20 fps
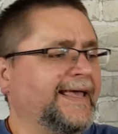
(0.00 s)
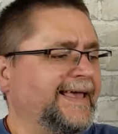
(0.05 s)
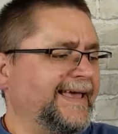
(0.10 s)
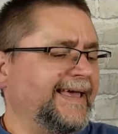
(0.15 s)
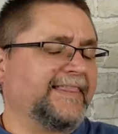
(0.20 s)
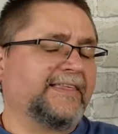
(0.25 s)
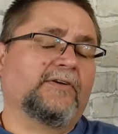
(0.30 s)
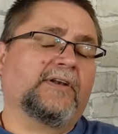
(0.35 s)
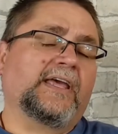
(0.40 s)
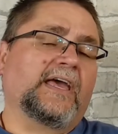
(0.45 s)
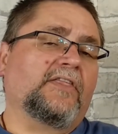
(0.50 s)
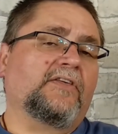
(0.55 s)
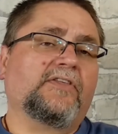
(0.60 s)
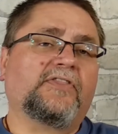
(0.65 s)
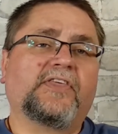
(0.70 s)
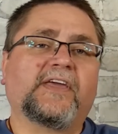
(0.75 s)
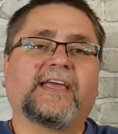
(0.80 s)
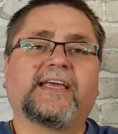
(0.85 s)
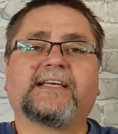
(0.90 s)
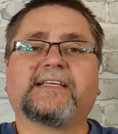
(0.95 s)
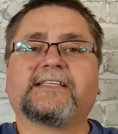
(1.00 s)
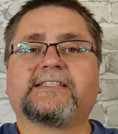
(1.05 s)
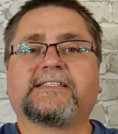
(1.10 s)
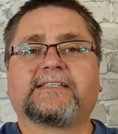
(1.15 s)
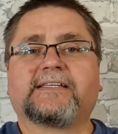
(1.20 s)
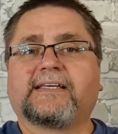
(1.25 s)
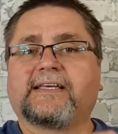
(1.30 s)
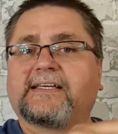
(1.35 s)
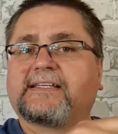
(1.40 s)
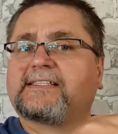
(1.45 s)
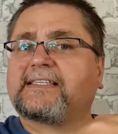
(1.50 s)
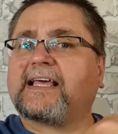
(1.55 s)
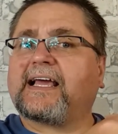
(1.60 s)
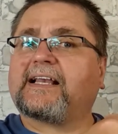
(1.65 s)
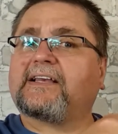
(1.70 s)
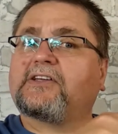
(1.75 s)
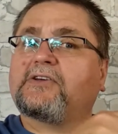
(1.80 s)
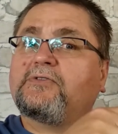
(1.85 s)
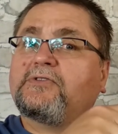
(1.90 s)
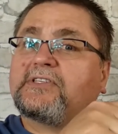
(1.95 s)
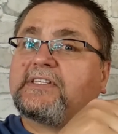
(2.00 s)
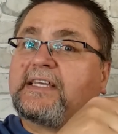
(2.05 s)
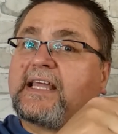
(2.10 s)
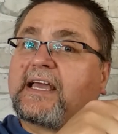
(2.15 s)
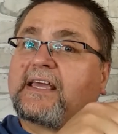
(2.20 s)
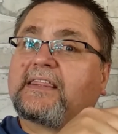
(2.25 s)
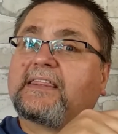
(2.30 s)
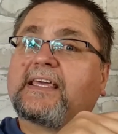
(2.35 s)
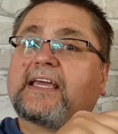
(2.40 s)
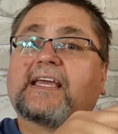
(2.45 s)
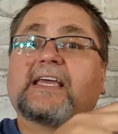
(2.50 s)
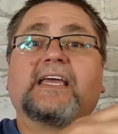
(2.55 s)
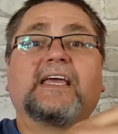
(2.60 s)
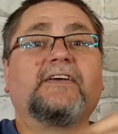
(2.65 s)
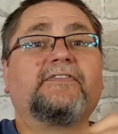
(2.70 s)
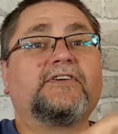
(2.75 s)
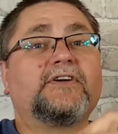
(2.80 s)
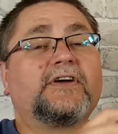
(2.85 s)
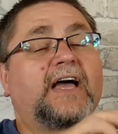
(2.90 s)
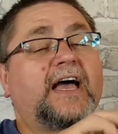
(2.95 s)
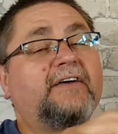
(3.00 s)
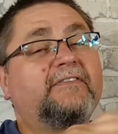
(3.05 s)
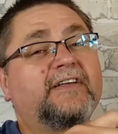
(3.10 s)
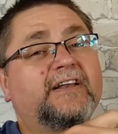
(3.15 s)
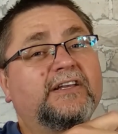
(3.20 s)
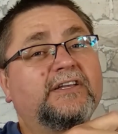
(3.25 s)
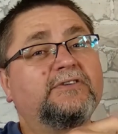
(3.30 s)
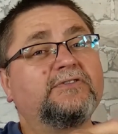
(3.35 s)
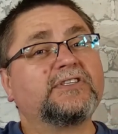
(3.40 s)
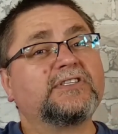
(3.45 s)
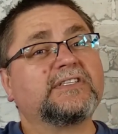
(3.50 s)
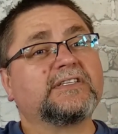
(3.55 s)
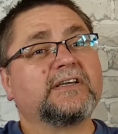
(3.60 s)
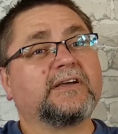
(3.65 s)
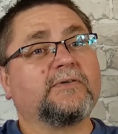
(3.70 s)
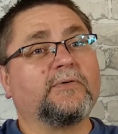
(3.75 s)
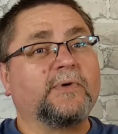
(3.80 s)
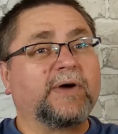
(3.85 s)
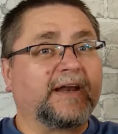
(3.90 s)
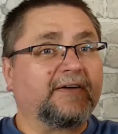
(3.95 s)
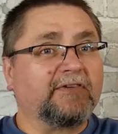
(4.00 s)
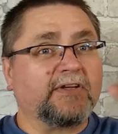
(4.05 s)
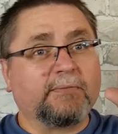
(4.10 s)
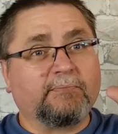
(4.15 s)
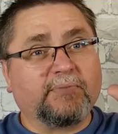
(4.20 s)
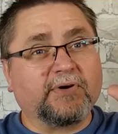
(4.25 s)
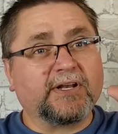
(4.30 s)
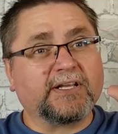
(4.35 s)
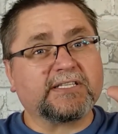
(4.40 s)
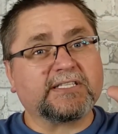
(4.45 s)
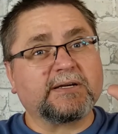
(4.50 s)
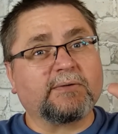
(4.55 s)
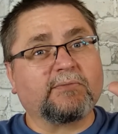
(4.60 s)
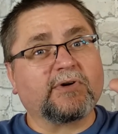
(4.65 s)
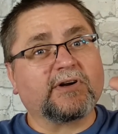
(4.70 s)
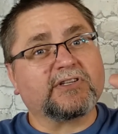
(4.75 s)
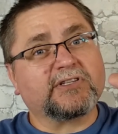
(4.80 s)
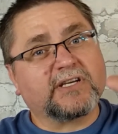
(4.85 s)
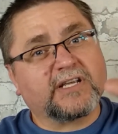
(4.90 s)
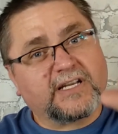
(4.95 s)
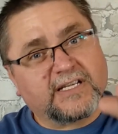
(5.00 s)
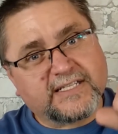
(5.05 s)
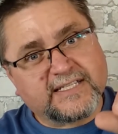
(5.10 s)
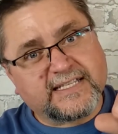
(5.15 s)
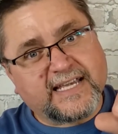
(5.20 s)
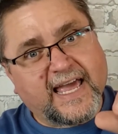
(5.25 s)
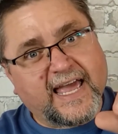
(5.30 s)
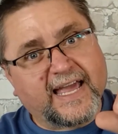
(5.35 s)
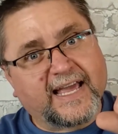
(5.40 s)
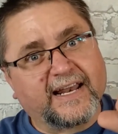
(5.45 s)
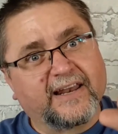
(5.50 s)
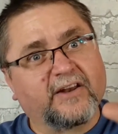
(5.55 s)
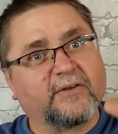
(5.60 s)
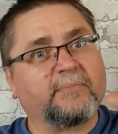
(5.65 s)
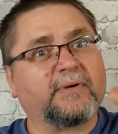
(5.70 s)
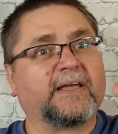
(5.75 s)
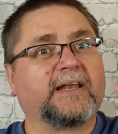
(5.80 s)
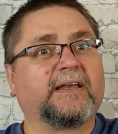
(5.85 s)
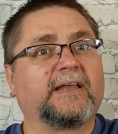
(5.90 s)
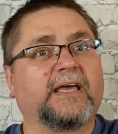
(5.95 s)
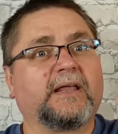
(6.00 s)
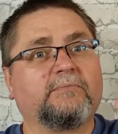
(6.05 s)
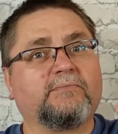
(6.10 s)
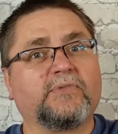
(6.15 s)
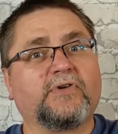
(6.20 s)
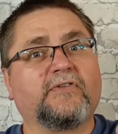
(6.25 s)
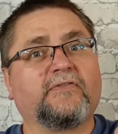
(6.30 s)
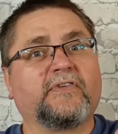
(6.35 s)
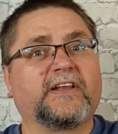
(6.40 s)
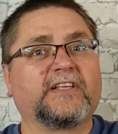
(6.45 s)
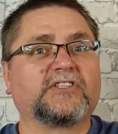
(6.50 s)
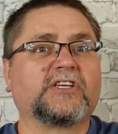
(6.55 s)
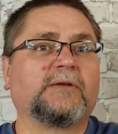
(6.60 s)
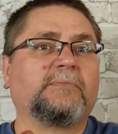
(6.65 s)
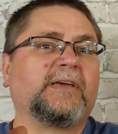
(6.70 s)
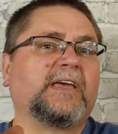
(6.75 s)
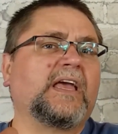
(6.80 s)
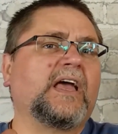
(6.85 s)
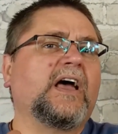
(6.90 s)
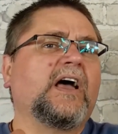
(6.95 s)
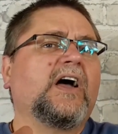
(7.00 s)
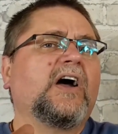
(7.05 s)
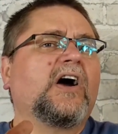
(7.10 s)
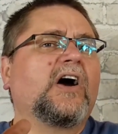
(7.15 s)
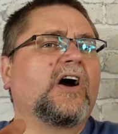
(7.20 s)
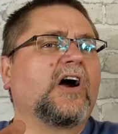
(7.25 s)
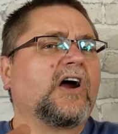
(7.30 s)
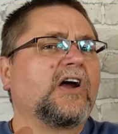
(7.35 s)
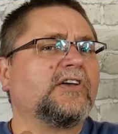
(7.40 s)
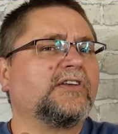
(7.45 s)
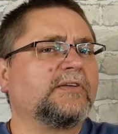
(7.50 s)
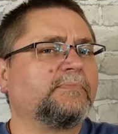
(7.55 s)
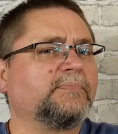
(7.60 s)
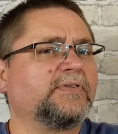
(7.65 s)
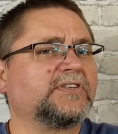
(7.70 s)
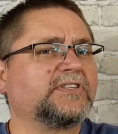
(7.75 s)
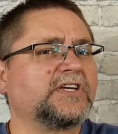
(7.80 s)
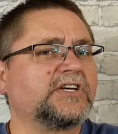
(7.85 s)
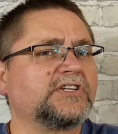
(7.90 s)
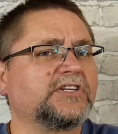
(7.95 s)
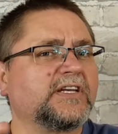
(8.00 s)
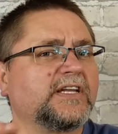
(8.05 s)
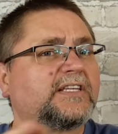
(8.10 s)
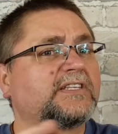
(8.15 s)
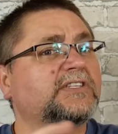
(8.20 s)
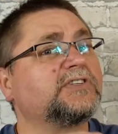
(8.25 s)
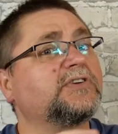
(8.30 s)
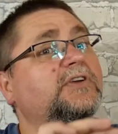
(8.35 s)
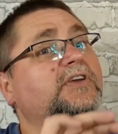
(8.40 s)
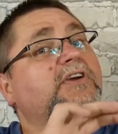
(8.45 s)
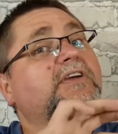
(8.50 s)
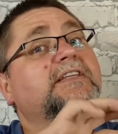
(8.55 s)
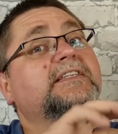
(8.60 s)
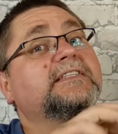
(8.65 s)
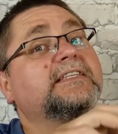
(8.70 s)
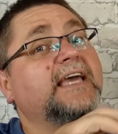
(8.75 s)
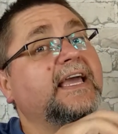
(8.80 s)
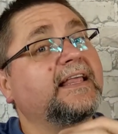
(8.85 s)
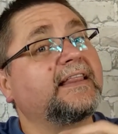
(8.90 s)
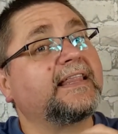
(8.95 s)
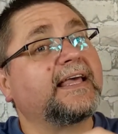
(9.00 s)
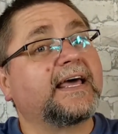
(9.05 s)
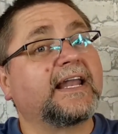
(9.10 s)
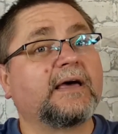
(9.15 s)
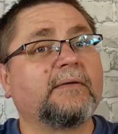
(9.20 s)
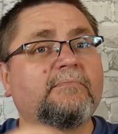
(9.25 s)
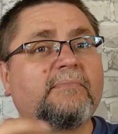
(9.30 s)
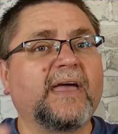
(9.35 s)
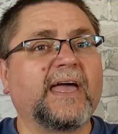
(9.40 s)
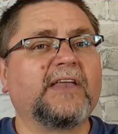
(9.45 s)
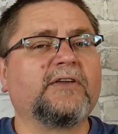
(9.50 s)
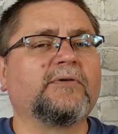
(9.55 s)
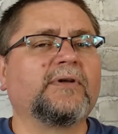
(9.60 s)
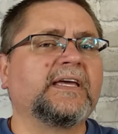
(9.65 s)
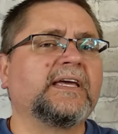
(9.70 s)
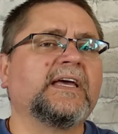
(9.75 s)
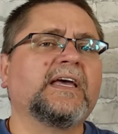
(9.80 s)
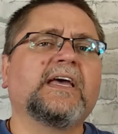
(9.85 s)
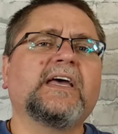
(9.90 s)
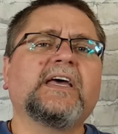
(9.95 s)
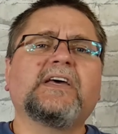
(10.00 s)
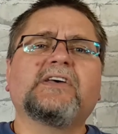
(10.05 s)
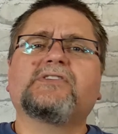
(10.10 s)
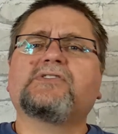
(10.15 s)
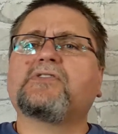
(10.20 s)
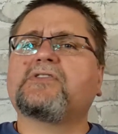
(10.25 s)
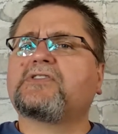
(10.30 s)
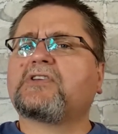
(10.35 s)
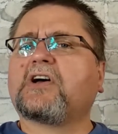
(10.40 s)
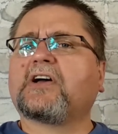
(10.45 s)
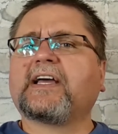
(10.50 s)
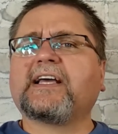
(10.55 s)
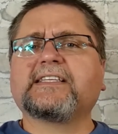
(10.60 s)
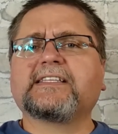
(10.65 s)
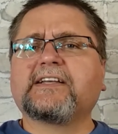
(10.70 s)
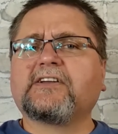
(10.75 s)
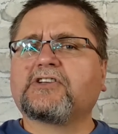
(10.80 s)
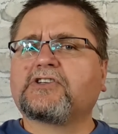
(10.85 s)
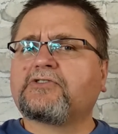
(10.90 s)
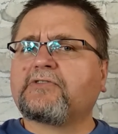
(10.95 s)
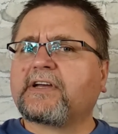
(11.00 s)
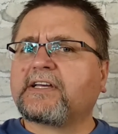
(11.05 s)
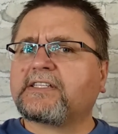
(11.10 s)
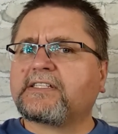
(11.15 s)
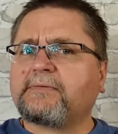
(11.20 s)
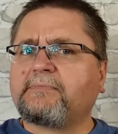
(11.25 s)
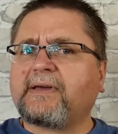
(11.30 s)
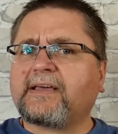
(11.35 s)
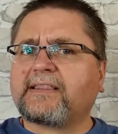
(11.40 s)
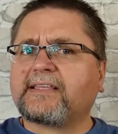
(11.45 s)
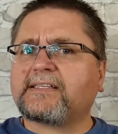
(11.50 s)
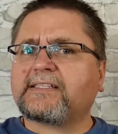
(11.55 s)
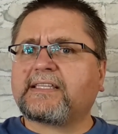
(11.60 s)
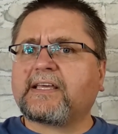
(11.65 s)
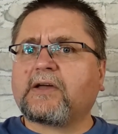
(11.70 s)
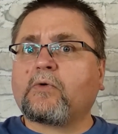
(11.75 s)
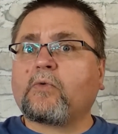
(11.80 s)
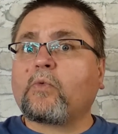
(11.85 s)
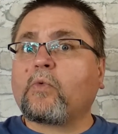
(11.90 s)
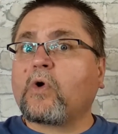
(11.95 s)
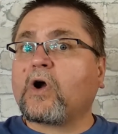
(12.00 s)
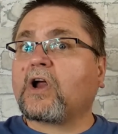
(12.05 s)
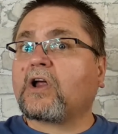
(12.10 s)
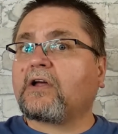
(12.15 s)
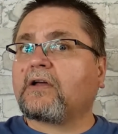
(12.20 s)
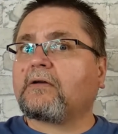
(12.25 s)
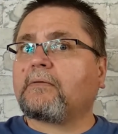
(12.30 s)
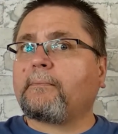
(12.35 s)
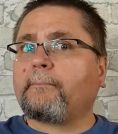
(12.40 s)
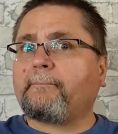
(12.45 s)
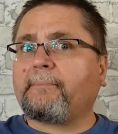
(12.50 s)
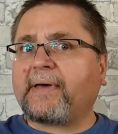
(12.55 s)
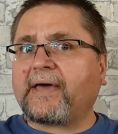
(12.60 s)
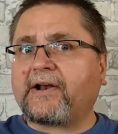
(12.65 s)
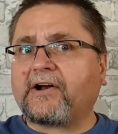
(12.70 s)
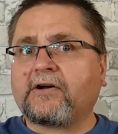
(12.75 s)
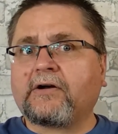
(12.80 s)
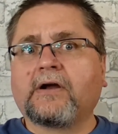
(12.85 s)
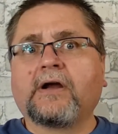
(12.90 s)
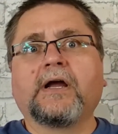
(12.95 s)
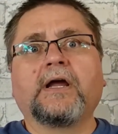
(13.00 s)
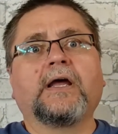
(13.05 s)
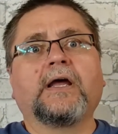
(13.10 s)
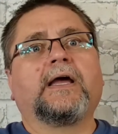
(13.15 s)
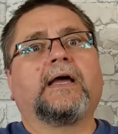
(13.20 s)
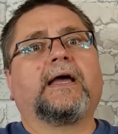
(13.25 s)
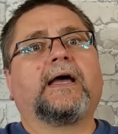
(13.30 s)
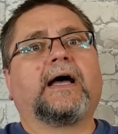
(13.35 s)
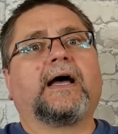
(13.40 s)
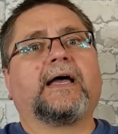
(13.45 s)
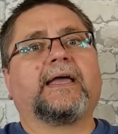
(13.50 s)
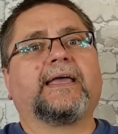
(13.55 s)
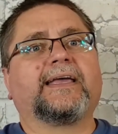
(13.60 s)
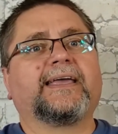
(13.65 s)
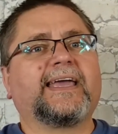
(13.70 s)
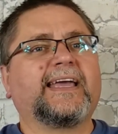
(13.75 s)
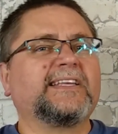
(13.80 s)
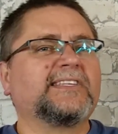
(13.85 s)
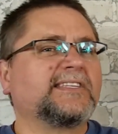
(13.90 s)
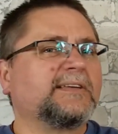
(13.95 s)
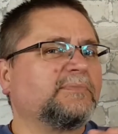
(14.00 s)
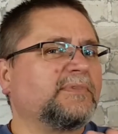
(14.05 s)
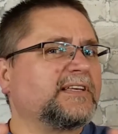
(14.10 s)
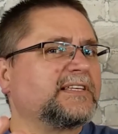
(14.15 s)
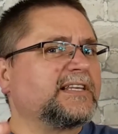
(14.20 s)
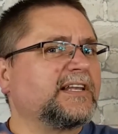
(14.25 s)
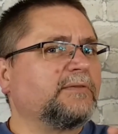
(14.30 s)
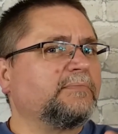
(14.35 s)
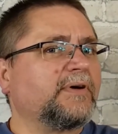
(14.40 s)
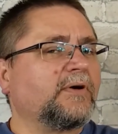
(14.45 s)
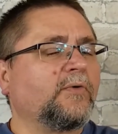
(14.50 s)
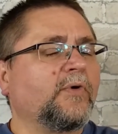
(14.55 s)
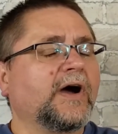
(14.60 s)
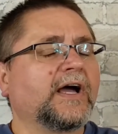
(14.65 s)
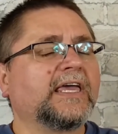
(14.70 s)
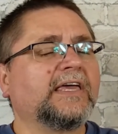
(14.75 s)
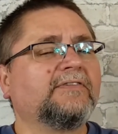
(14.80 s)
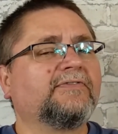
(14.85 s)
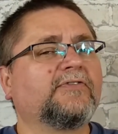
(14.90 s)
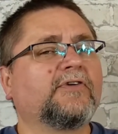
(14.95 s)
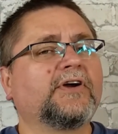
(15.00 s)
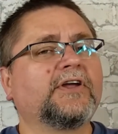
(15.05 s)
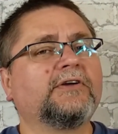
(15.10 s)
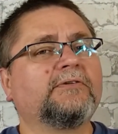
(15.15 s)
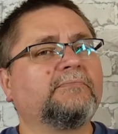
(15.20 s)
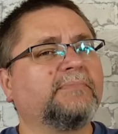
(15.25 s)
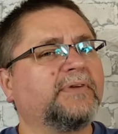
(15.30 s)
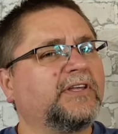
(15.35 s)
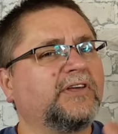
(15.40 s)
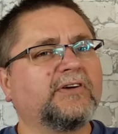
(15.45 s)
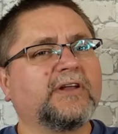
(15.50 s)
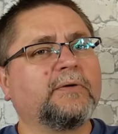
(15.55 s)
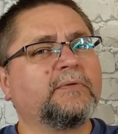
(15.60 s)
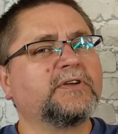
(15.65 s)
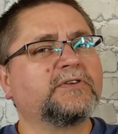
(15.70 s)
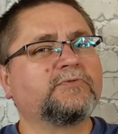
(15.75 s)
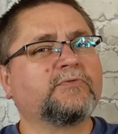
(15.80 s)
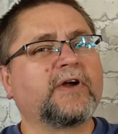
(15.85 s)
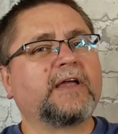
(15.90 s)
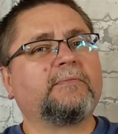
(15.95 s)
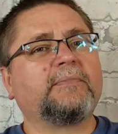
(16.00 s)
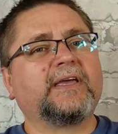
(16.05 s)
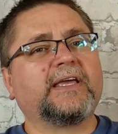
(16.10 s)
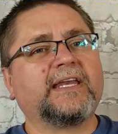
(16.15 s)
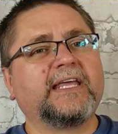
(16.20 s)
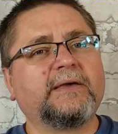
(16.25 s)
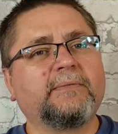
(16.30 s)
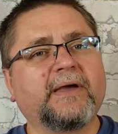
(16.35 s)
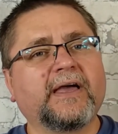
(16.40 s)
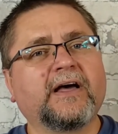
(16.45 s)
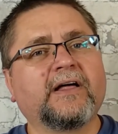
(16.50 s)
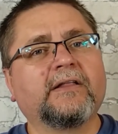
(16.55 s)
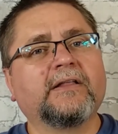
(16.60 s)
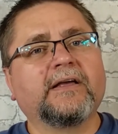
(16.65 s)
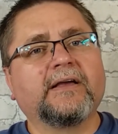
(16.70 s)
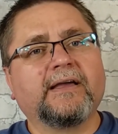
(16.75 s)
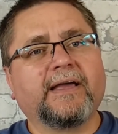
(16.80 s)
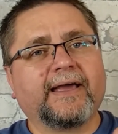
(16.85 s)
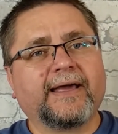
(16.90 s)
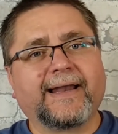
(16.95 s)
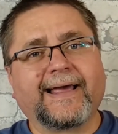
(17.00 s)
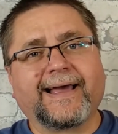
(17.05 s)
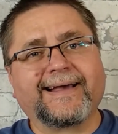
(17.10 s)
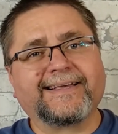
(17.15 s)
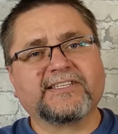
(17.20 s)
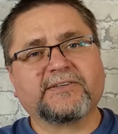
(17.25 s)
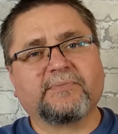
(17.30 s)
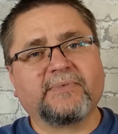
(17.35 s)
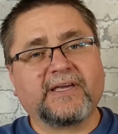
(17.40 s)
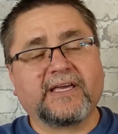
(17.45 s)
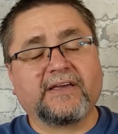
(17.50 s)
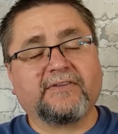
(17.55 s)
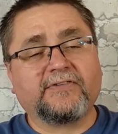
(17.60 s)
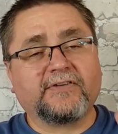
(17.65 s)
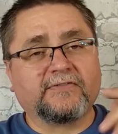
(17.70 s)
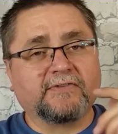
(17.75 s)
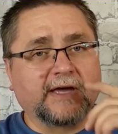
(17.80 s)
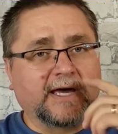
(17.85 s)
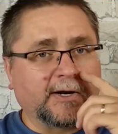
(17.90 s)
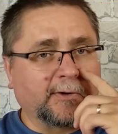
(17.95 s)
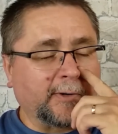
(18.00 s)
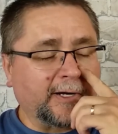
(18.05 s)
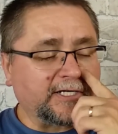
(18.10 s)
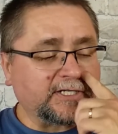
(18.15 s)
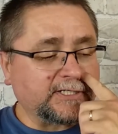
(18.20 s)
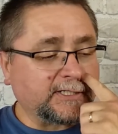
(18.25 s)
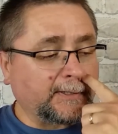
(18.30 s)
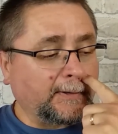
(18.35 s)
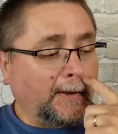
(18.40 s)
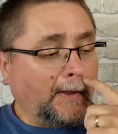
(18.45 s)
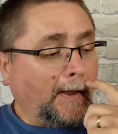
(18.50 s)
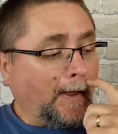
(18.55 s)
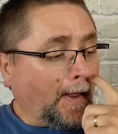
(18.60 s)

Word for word: And the only other thing is is that gooseneck thing. If you have it loose, whenever you put it somewhere, it's going to sag a little bit and, and move, and it's going to be hard to position it. So you can tighten that up manually. So there's all kinds of little tricks to make this thing work better uh, in case something's a little bit wonky for you. But you can always write me an email and ask me if you've got a question.